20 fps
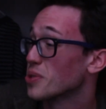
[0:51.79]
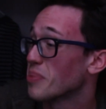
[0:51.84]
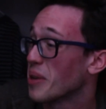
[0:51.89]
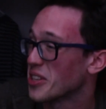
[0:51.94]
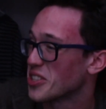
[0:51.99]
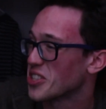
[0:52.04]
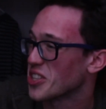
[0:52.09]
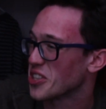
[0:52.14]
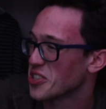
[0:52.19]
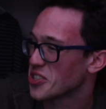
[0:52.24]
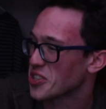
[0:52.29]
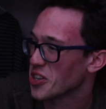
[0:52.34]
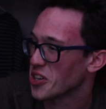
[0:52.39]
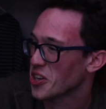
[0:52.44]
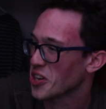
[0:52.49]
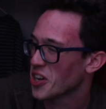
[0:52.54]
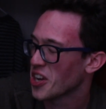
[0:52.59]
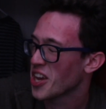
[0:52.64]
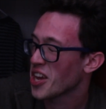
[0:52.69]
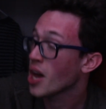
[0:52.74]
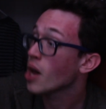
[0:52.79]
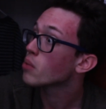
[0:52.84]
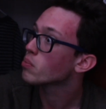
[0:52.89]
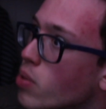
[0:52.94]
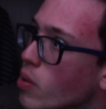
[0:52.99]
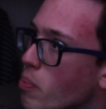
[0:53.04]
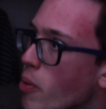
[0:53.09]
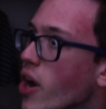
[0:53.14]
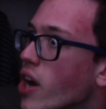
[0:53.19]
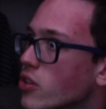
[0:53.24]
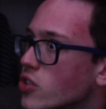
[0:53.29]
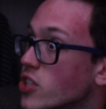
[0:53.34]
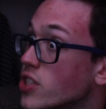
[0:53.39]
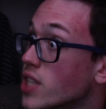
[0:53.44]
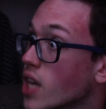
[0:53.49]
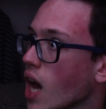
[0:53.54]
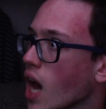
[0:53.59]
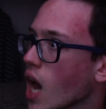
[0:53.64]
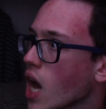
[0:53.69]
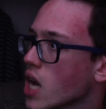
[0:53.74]
was my sister. Prepare to
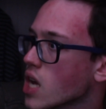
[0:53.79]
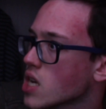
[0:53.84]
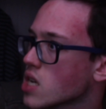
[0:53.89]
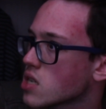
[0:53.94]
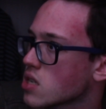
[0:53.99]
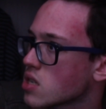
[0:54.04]
die.